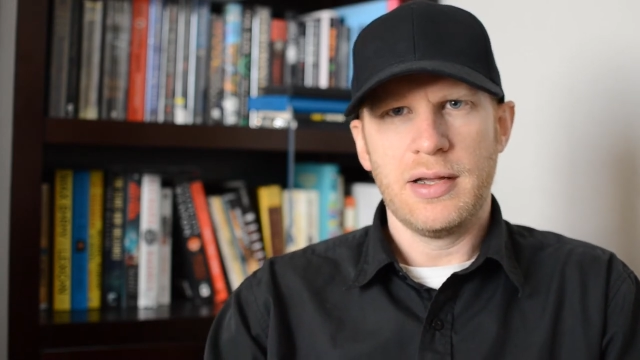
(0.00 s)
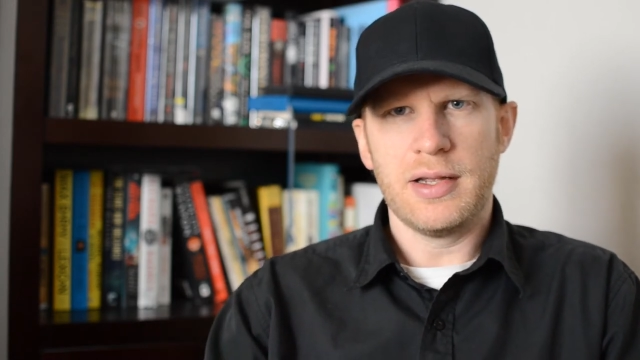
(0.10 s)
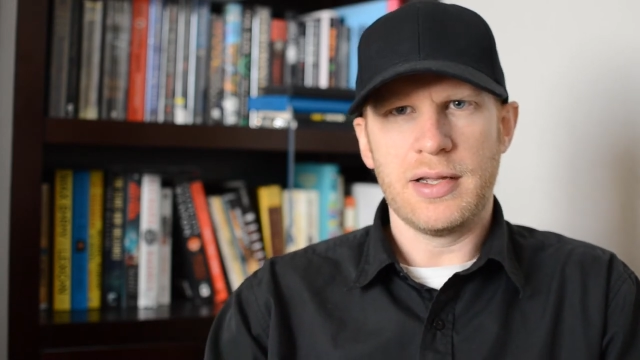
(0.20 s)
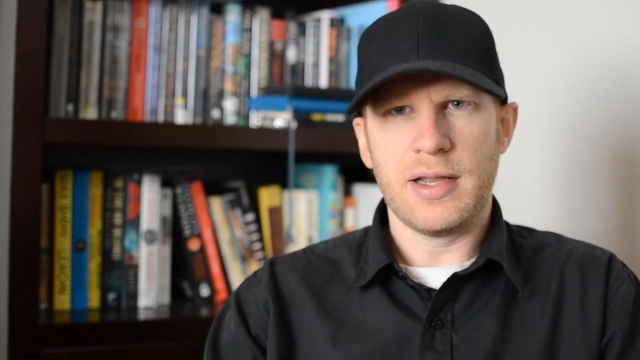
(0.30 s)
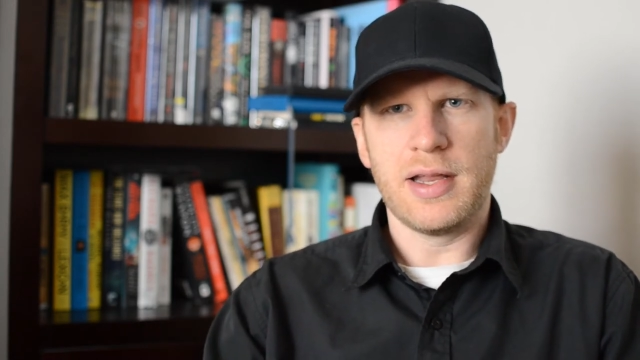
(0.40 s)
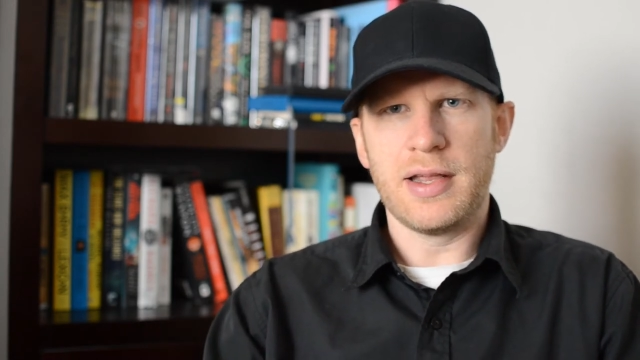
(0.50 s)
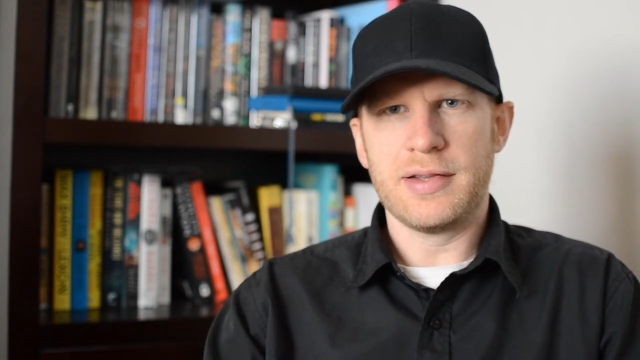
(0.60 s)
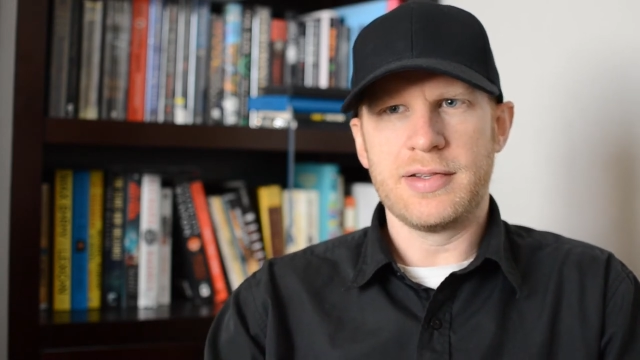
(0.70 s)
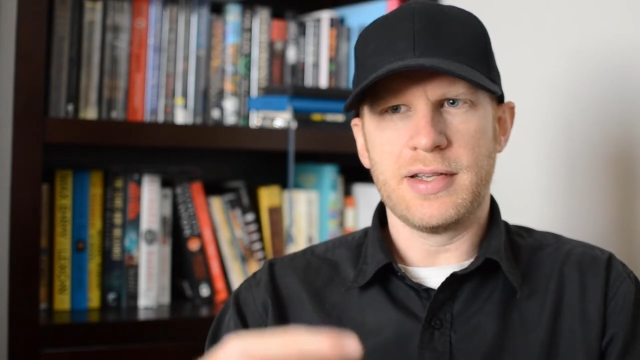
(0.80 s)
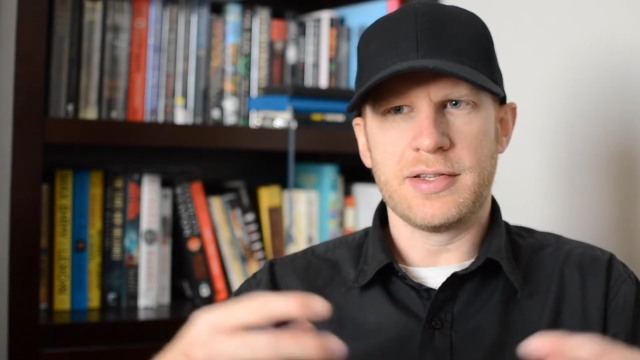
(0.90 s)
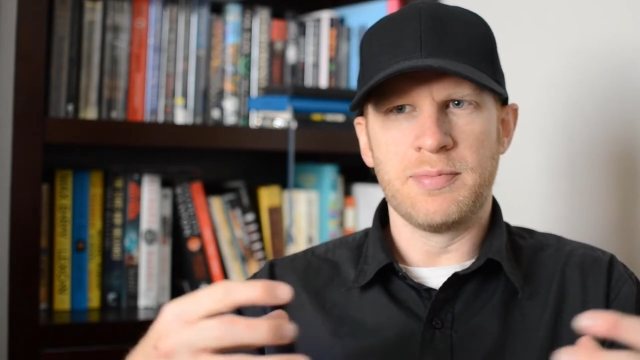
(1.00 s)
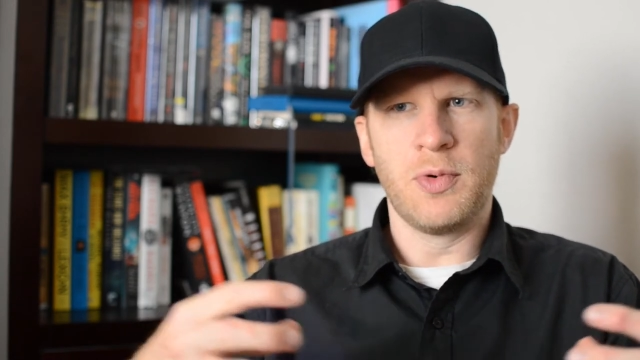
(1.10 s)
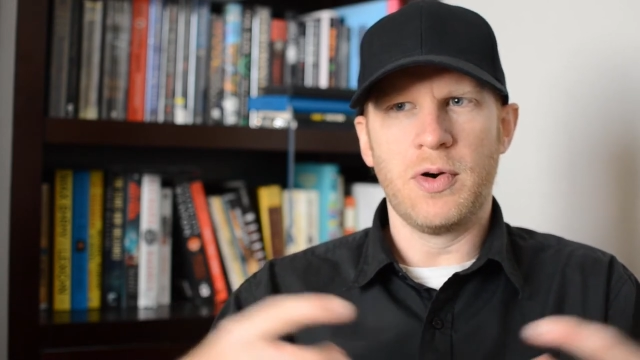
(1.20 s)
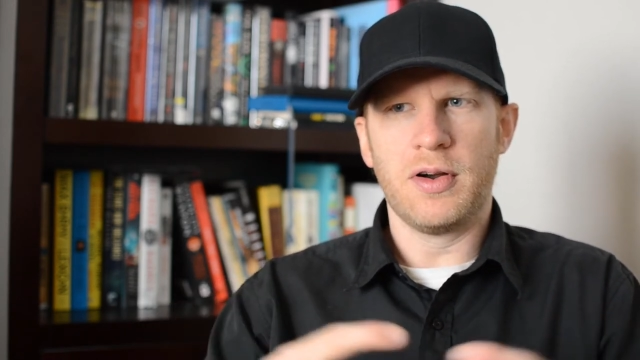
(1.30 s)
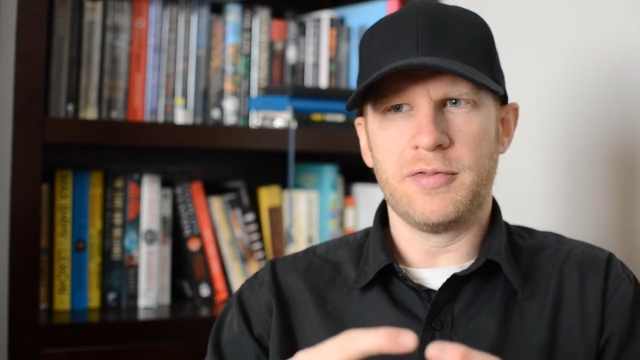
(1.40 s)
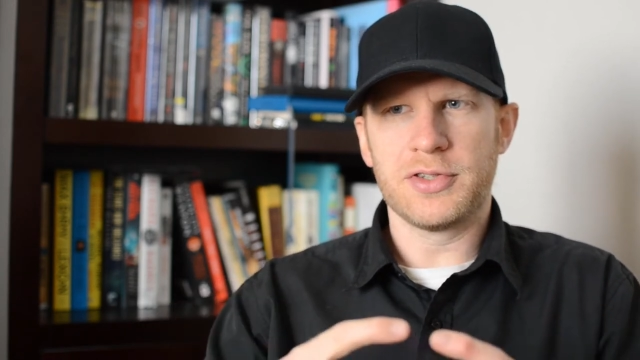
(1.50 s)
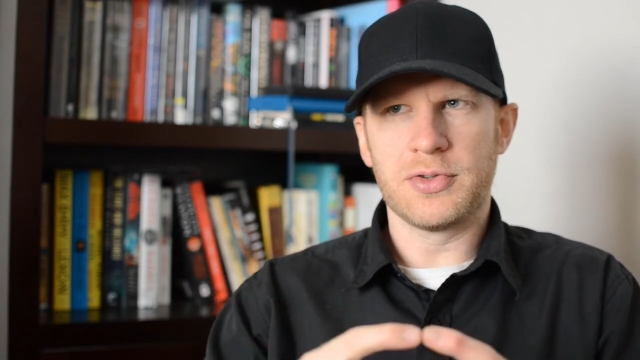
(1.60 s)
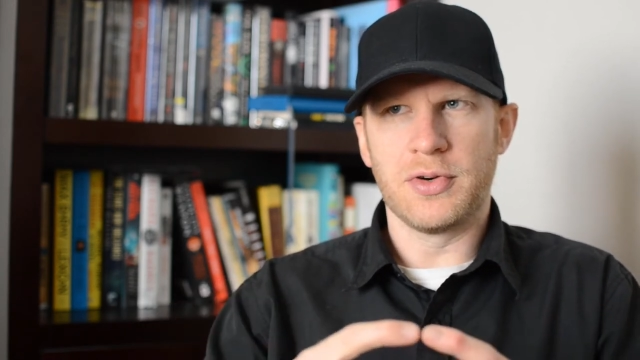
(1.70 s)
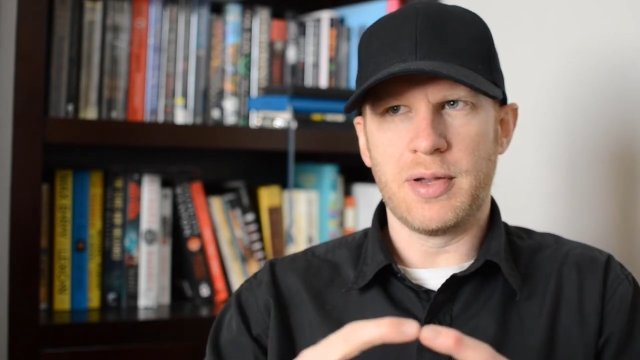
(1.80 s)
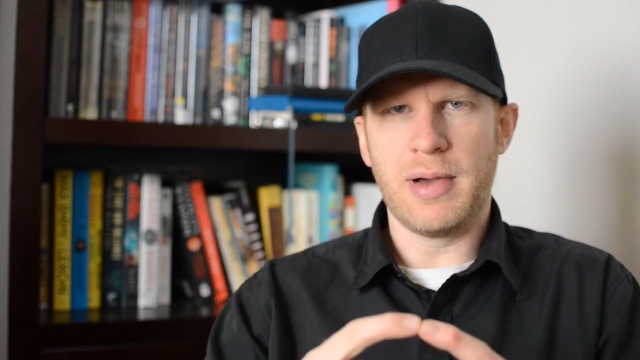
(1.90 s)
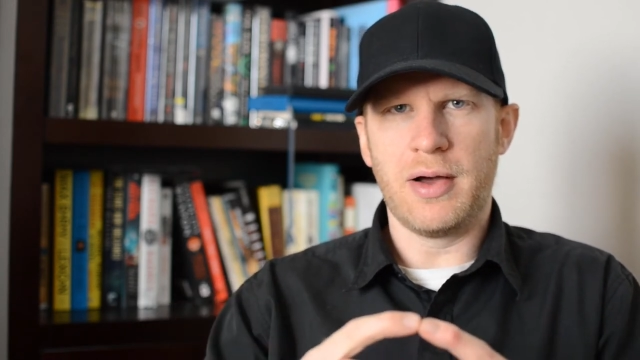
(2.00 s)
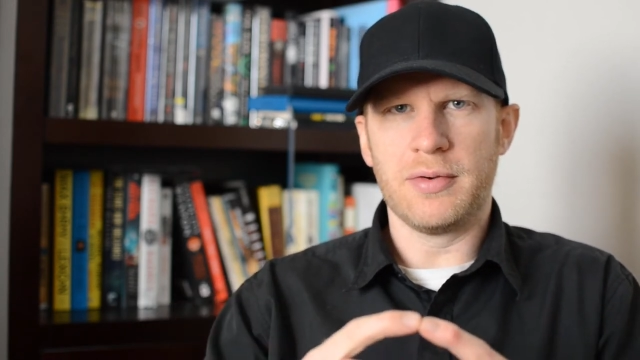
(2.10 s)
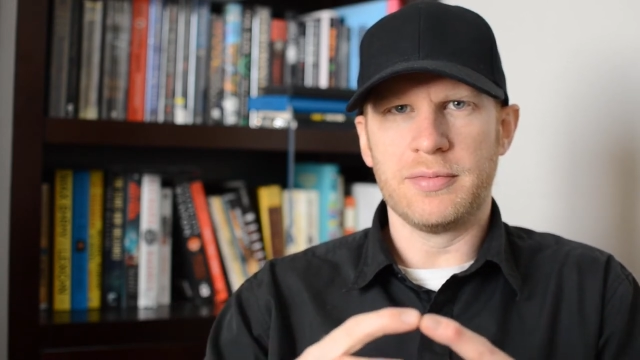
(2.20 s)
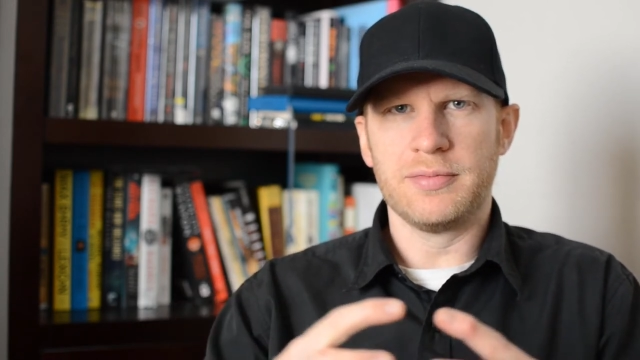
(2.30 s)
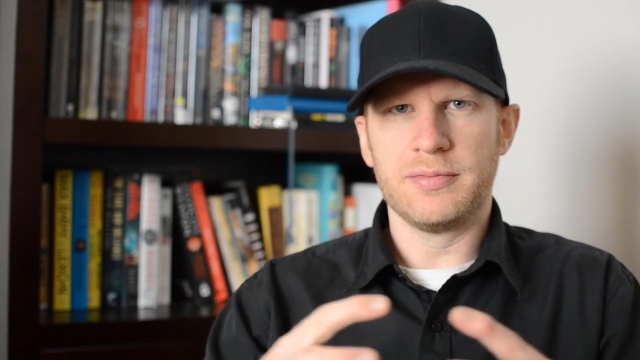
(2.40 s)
it, it's it's more of a story about